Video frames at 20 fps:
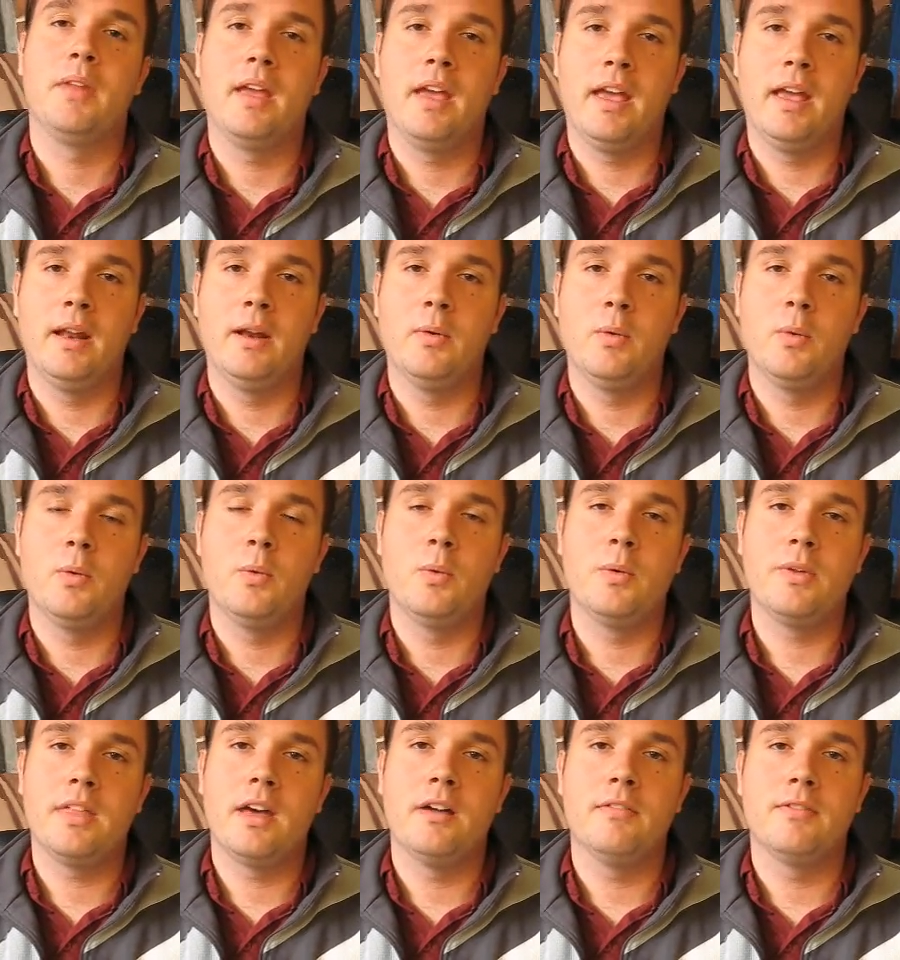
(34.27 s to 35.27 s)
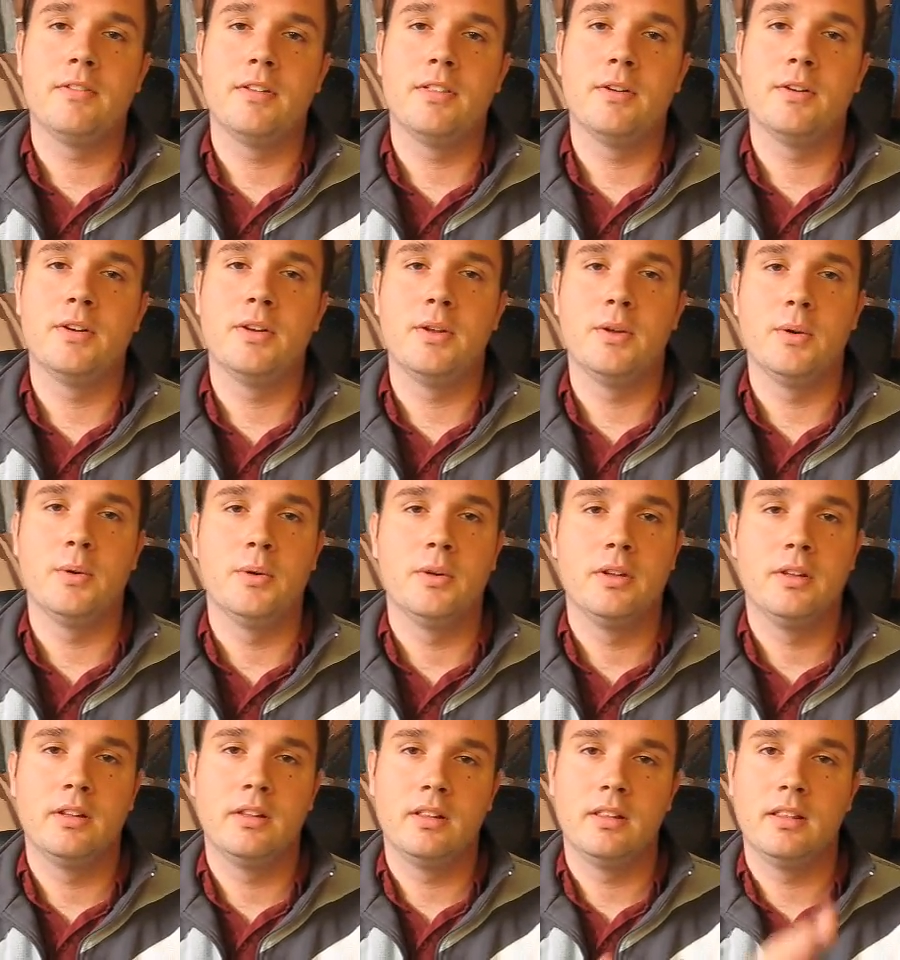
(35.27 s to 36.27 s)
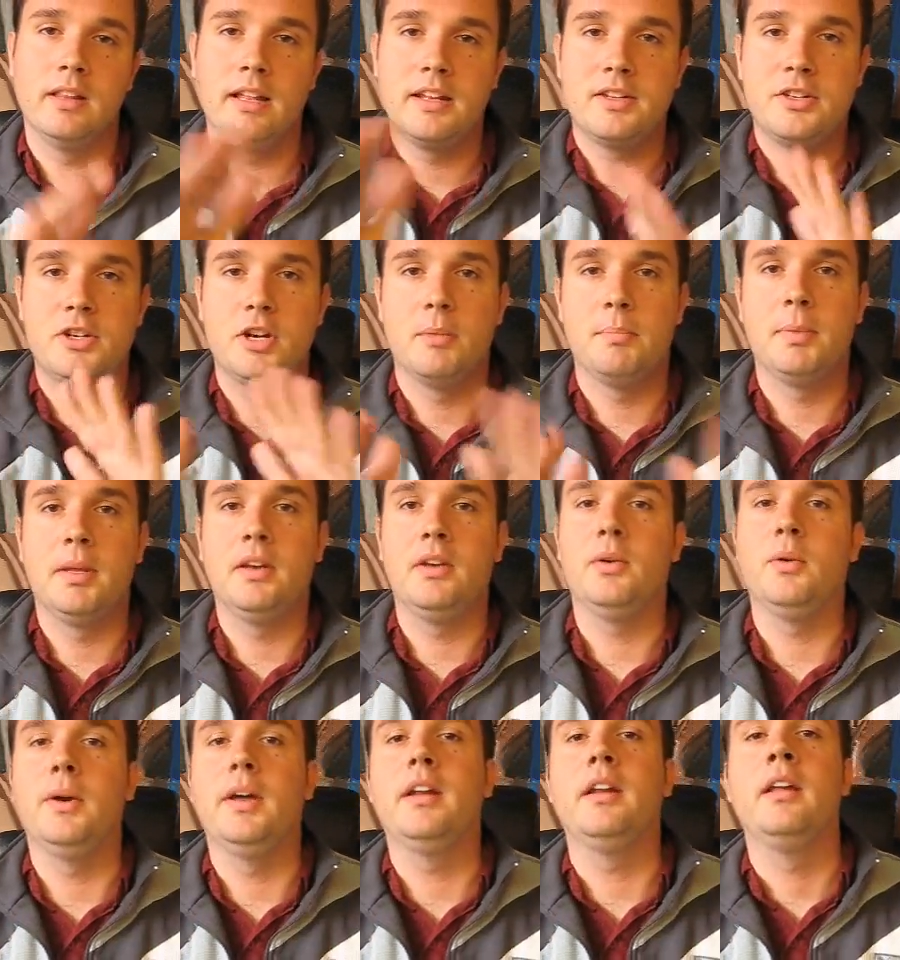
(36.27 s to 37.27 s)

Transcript: And without further ado, let's jump into it.